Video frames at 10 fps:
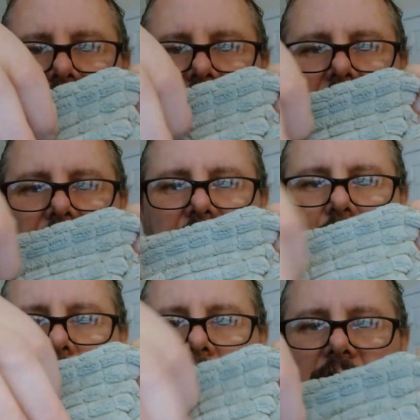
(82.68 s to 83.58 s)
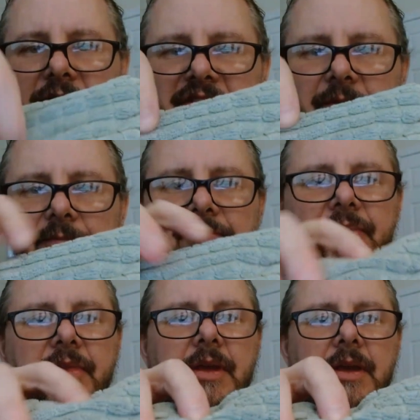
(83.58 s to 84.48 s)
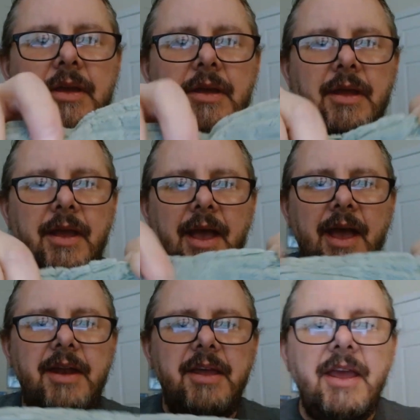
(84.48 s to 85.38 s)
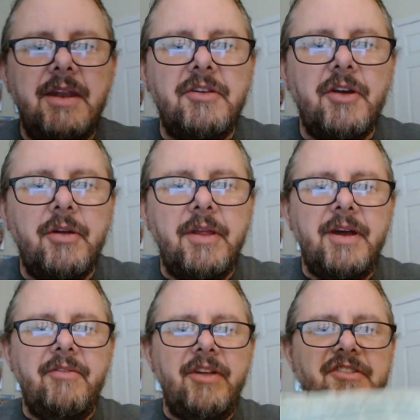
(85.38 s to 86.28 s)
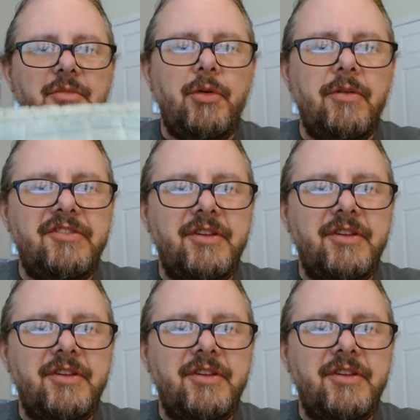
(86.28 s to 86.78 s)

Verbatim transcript: um, grooves. And again, totally not visible.